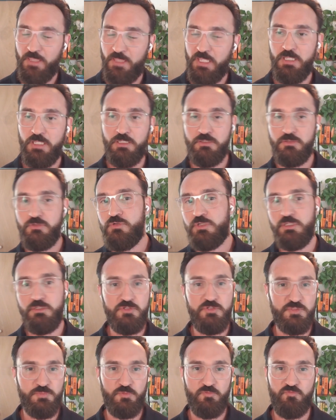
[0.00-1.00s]
And you can
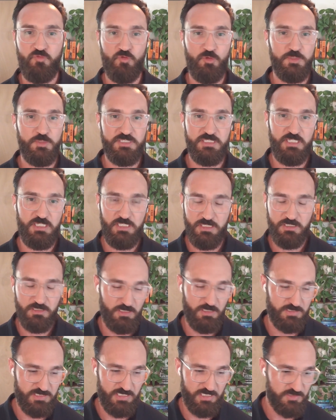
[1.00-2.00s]
use performance in any
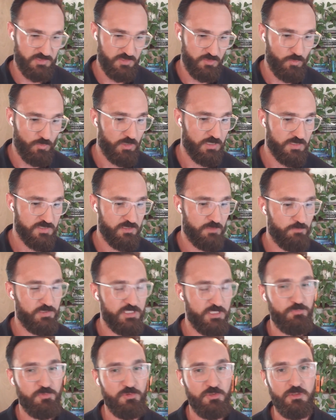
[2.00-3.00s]
context you want. Some
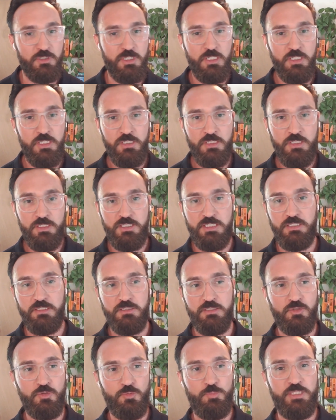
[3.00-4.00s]
people get a
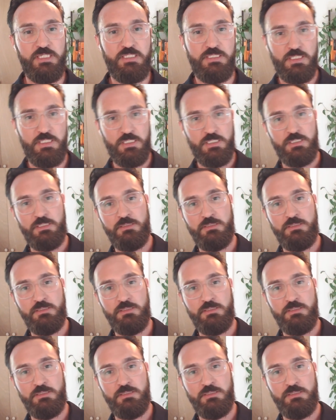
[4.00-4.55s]
little bit